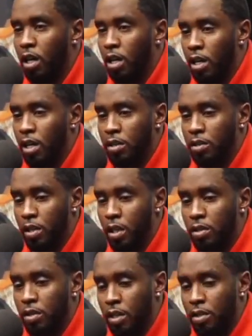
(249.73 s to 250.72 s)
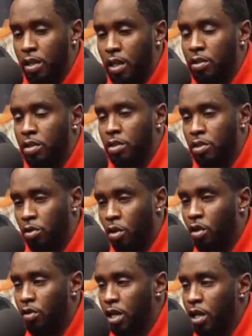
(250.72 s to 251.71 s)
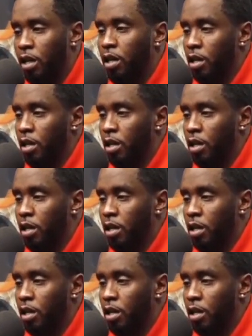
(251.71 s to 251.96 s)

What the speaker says: as the story.